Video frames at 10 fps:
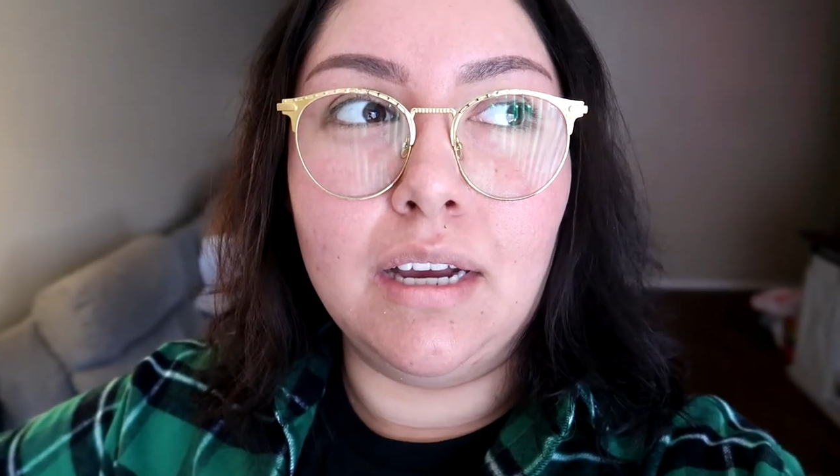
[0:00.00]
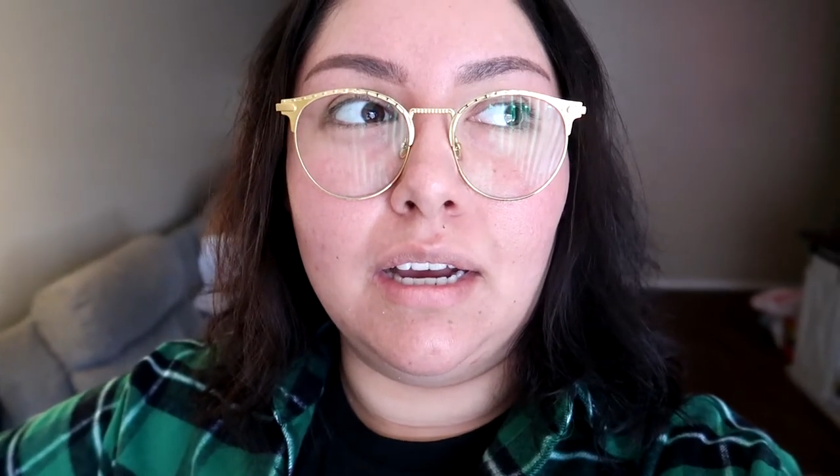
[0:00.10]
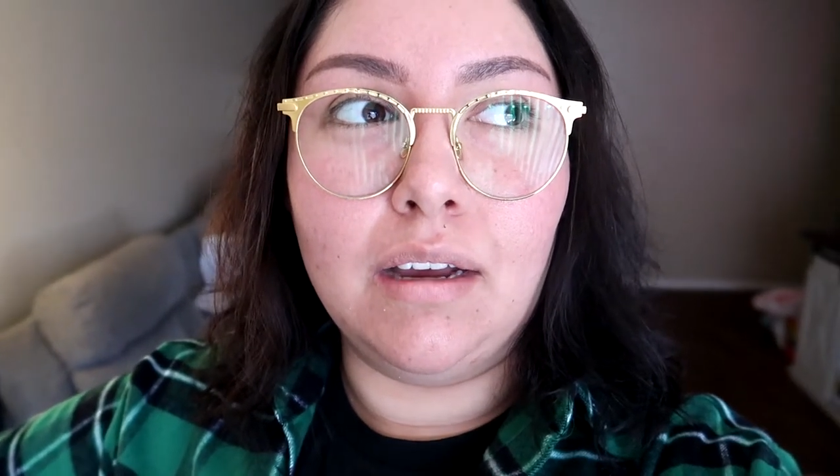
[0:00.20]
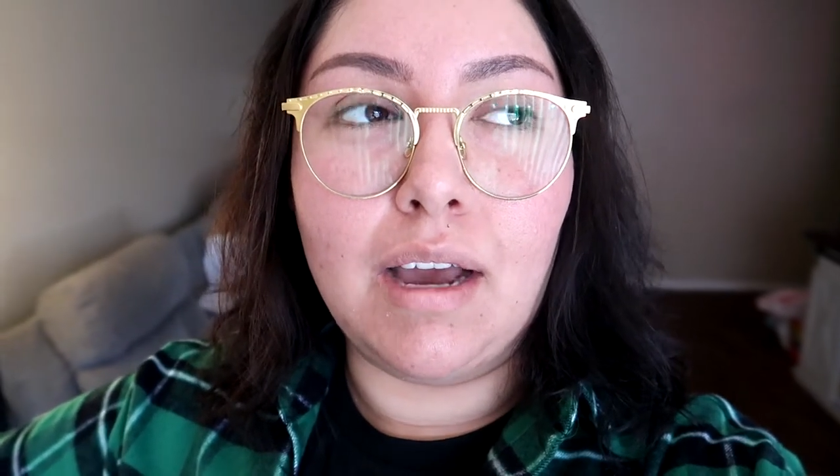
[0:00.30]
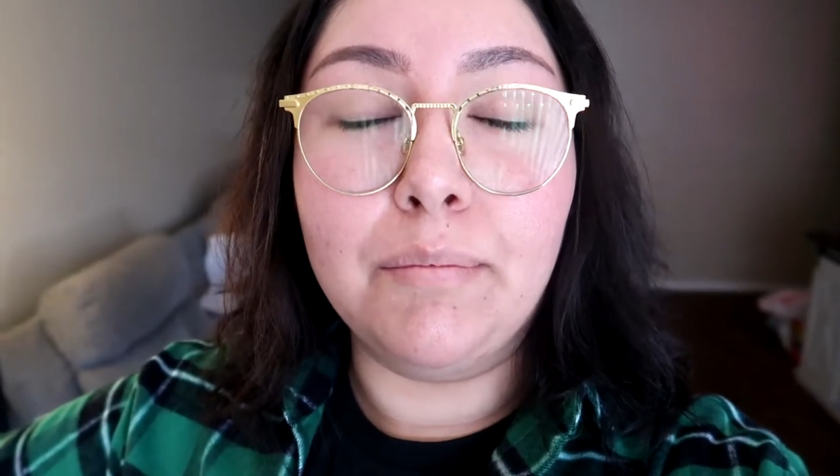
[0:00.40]

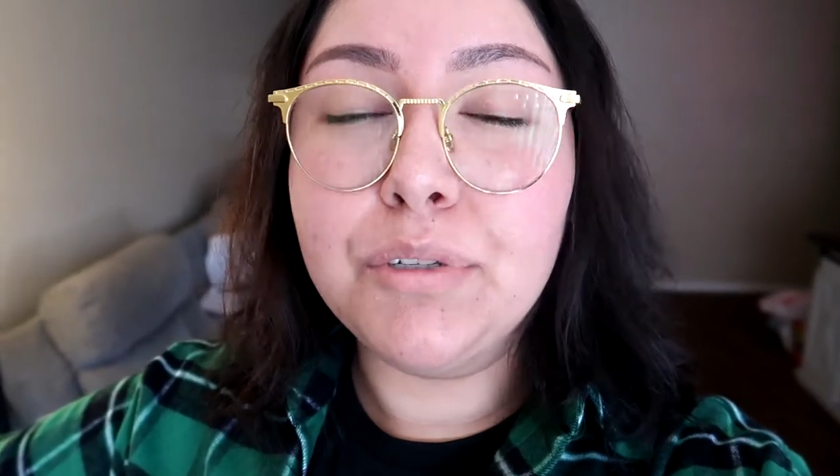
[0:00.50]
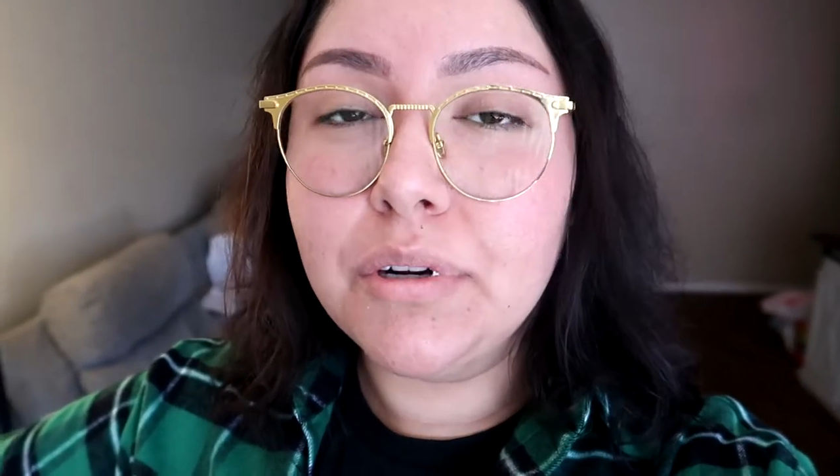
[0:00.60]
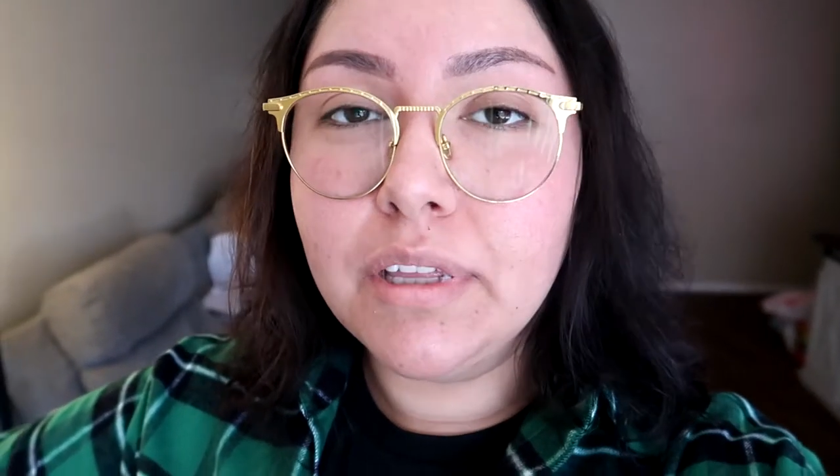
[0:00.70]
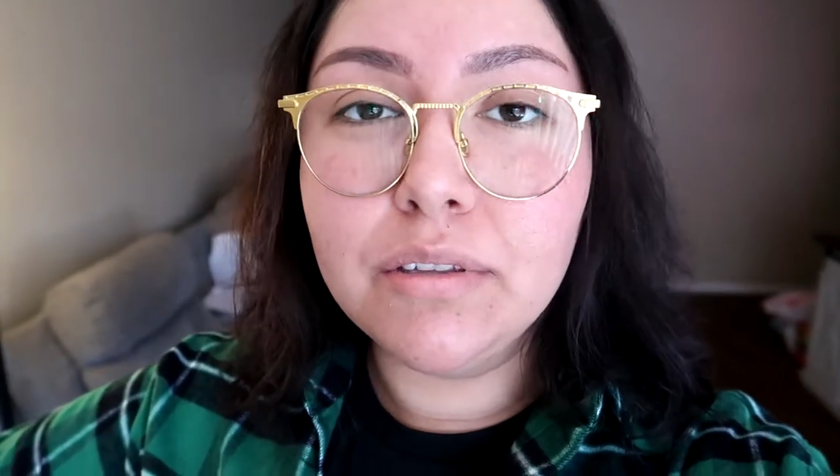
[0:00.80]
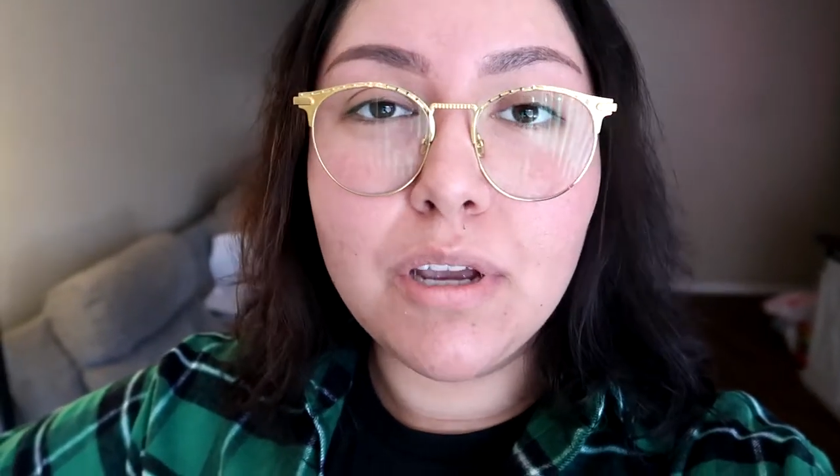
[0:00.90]
uh, I'm
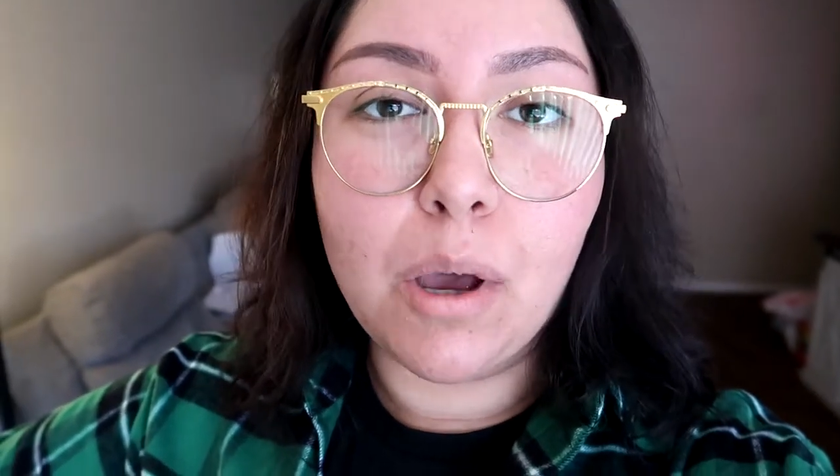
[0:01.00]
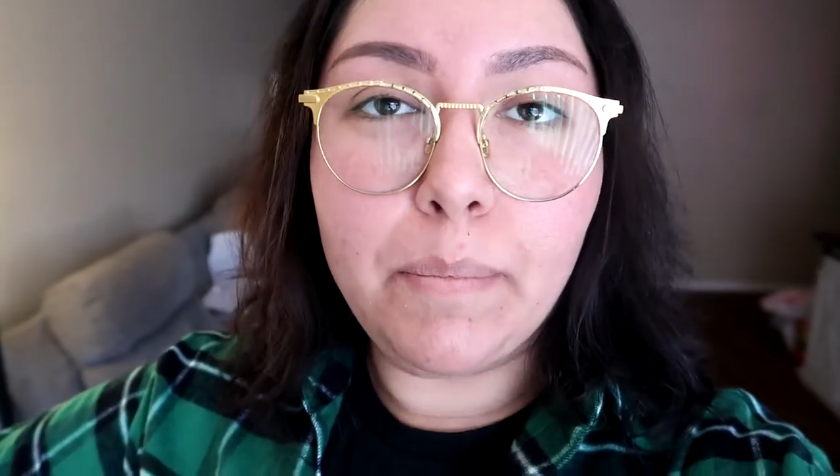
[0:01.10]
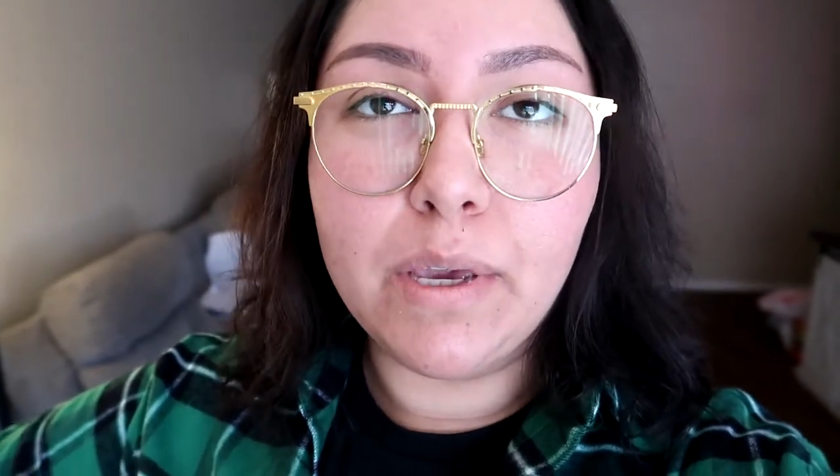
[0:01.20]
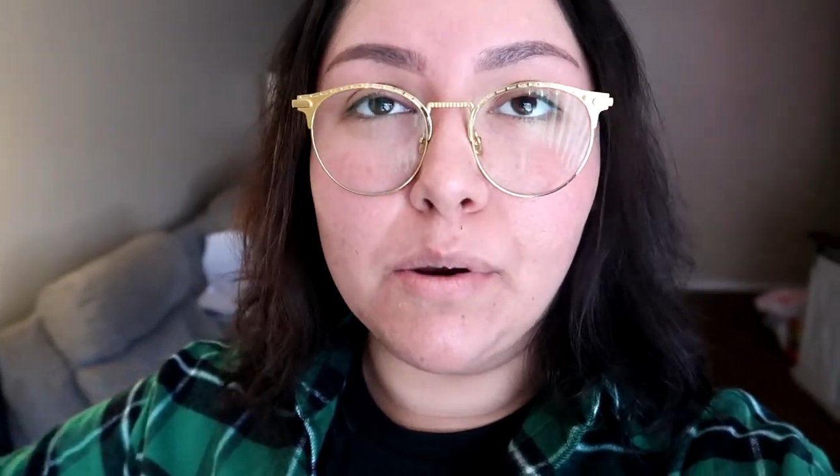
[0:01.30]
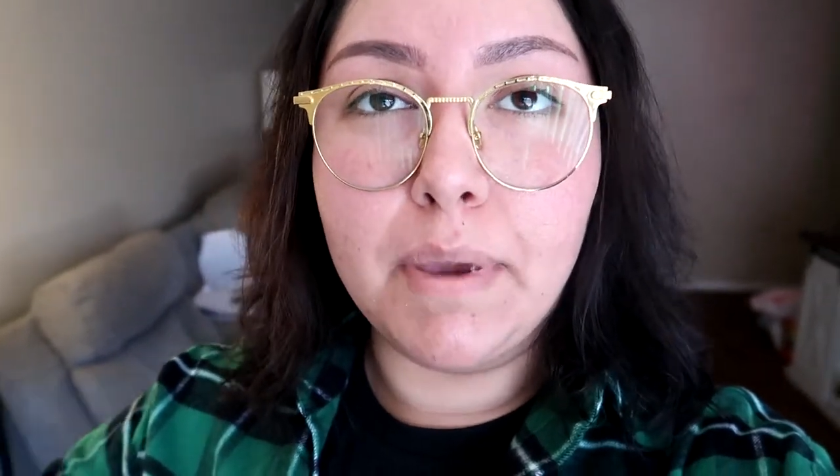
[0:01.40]
sure they'll tell
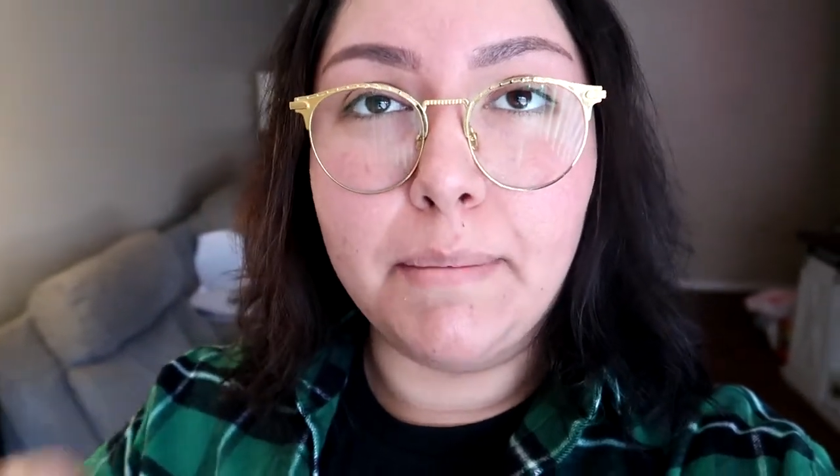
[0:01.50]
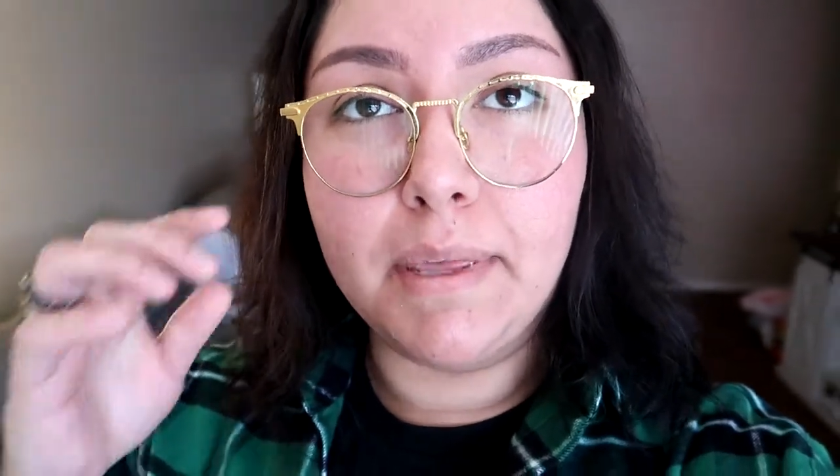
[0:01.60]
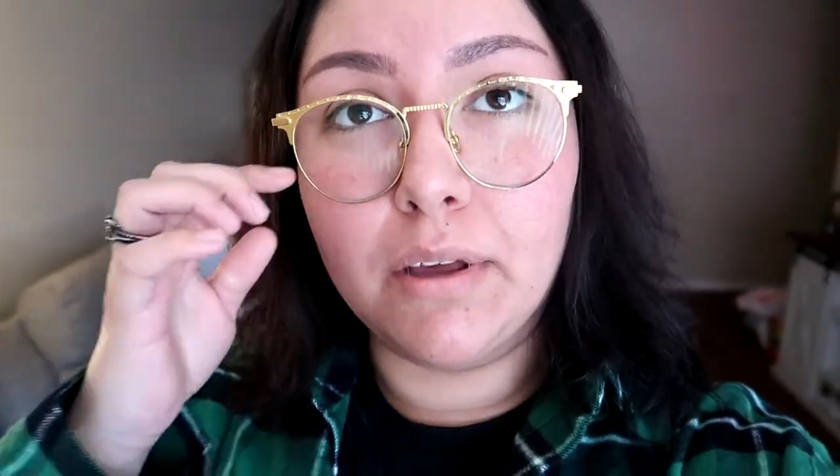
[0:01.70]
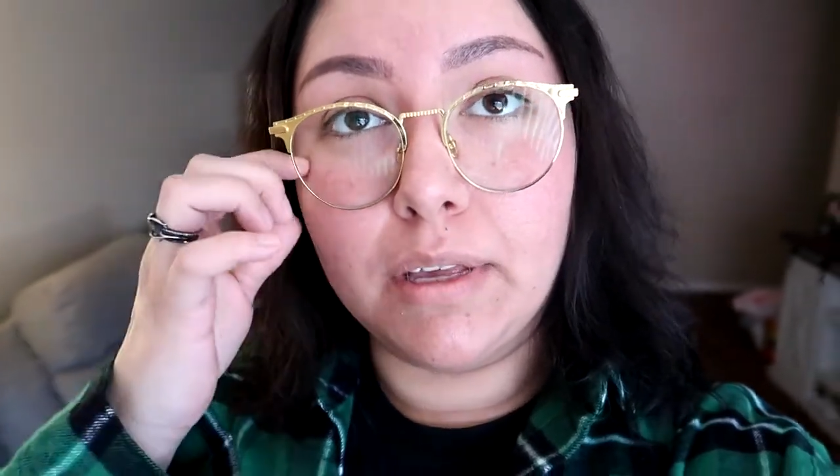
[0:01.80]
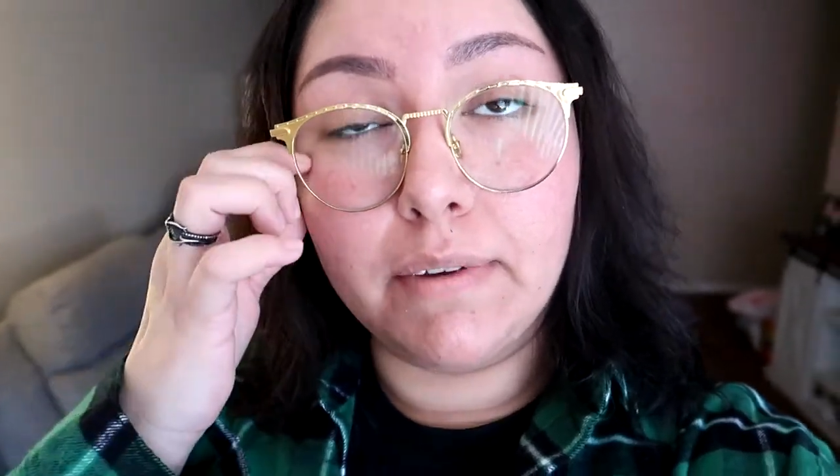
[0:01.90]
me or
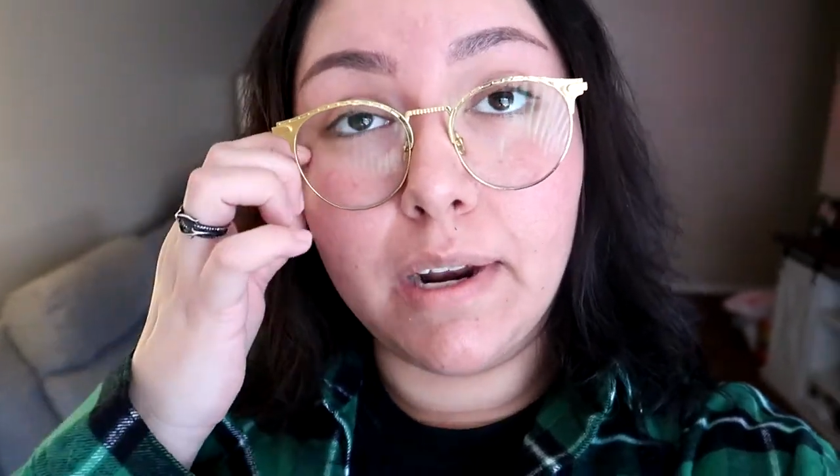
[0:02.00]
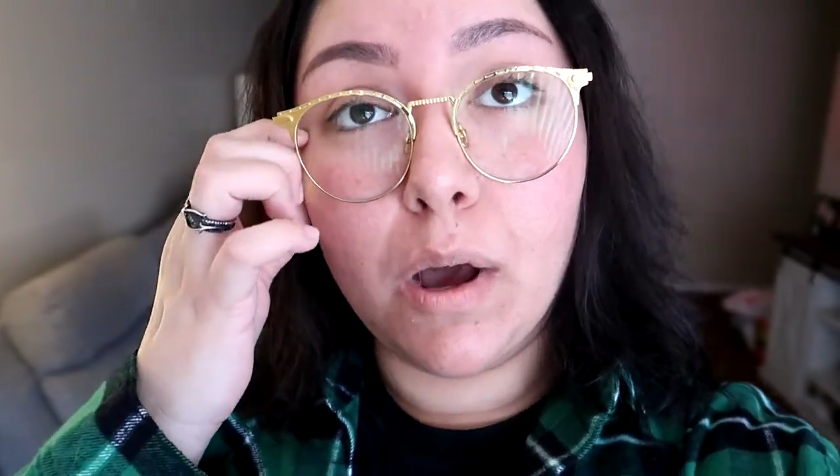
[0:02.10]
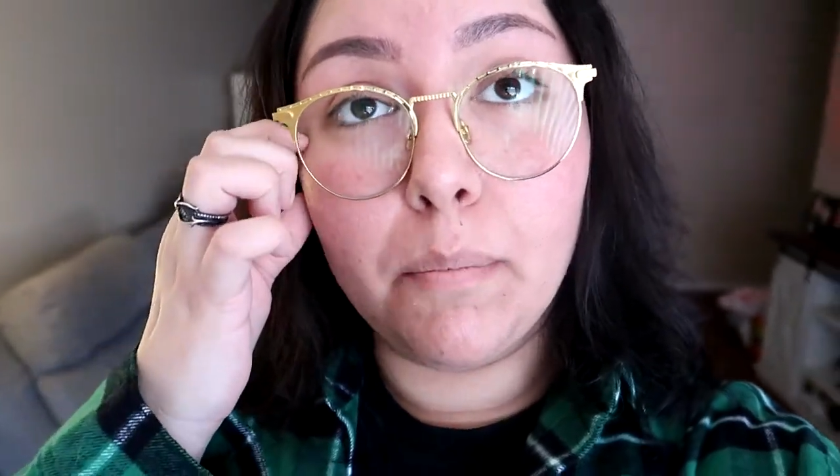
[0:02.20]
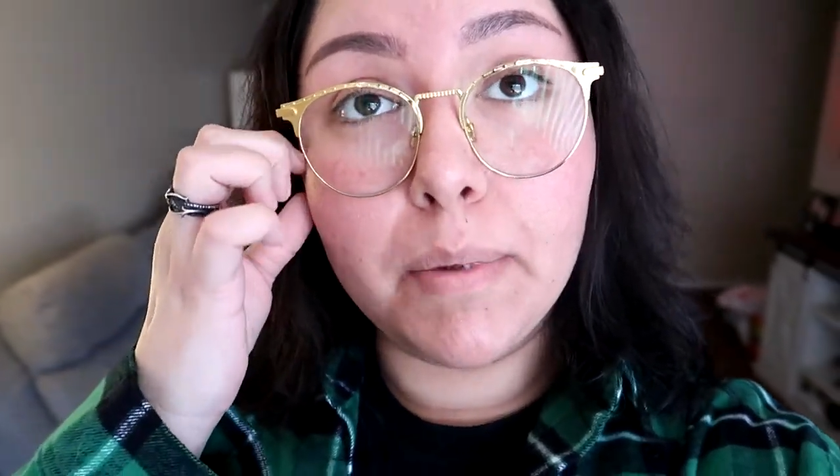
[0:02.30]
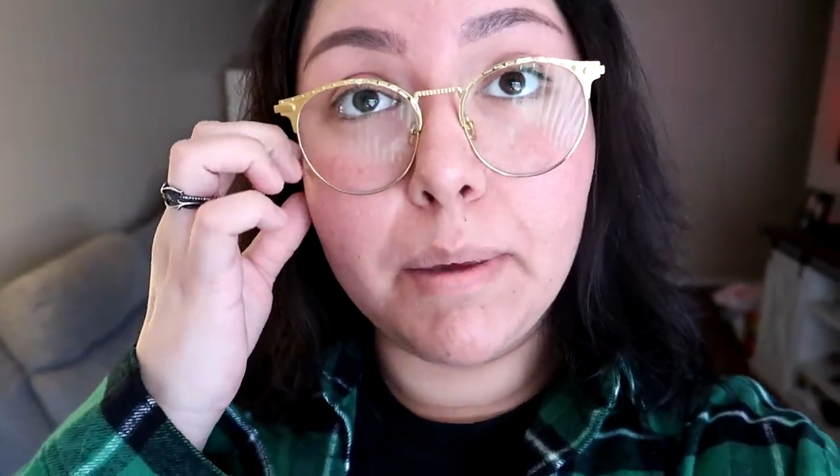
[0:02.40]
maybe they'll even
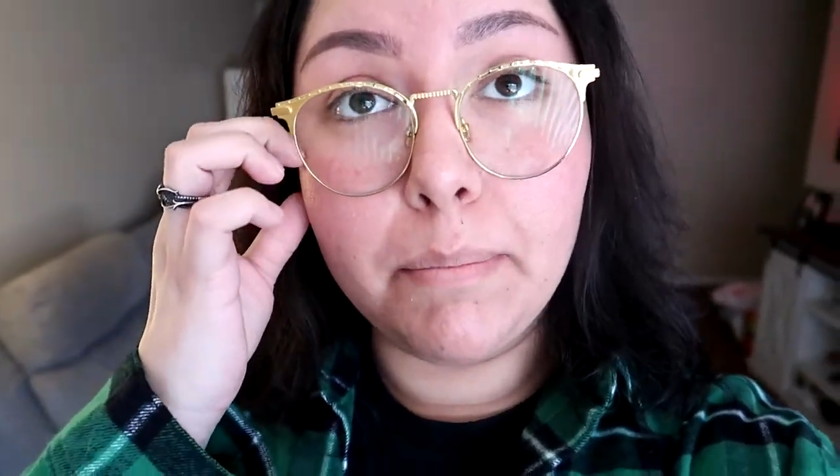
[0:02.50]
help me,